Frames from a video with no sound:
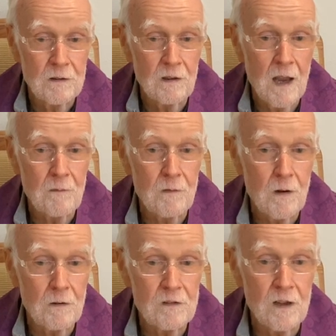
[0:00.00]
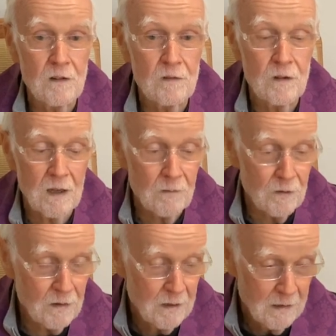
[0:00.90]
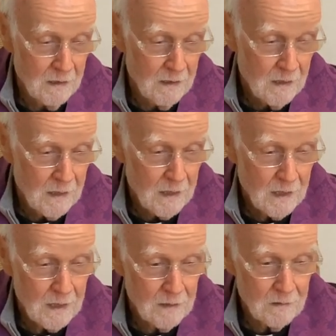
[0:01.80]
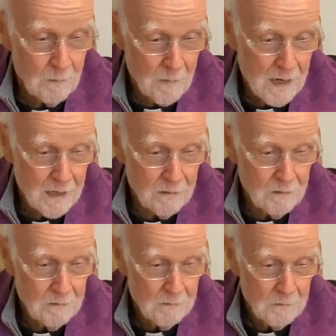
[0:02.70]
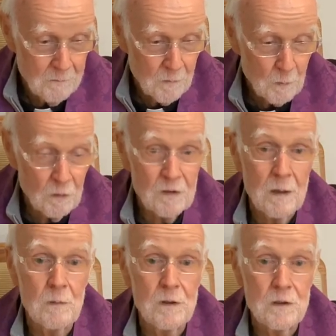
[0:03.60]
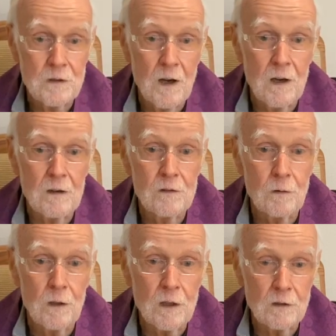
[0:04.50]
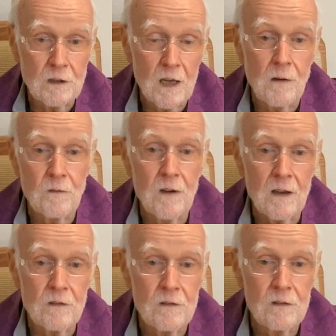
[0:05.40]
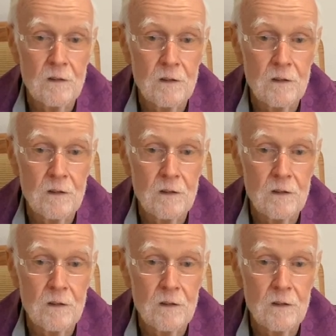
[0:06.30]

to having her sins forgiven. And the man was able to talk so he could confess